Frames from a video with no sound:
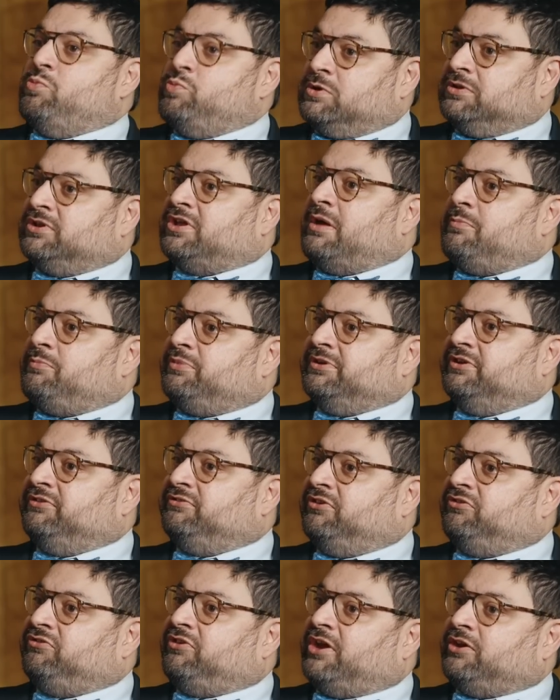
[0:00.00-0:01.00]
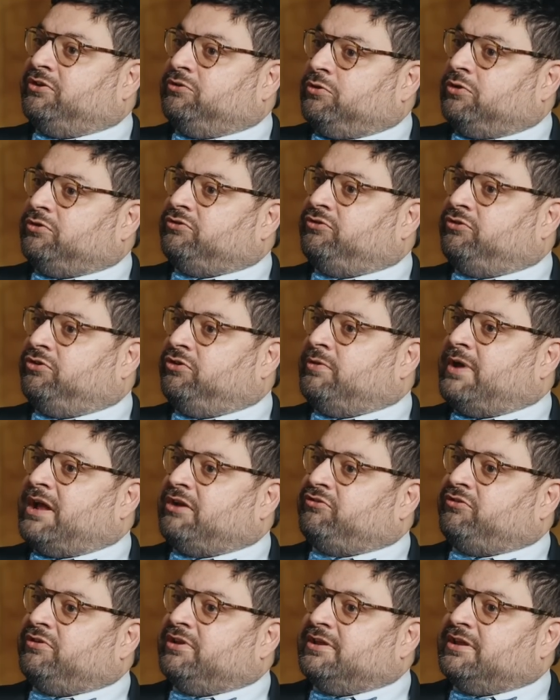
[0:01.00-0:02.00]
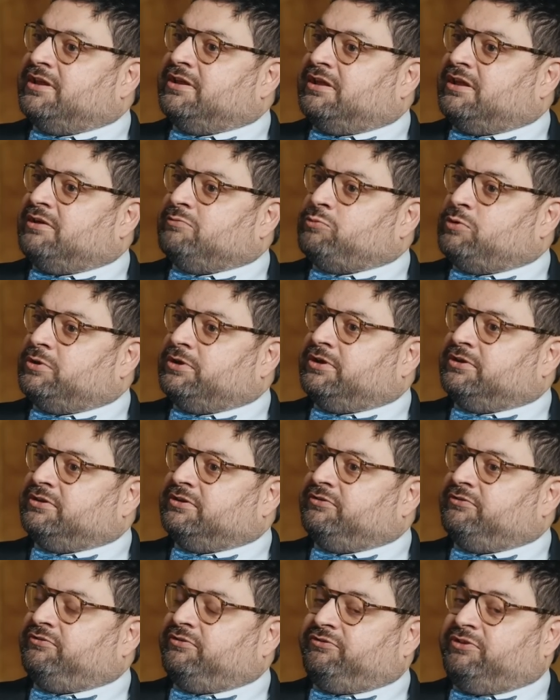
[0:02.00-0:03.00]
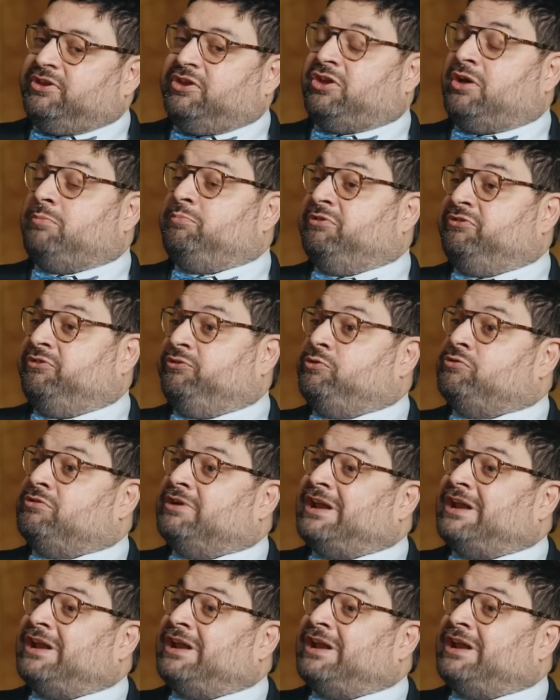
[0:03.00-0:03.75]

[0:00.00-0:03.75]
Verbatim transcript: will companies decide not to actually uh, uh, seek our business or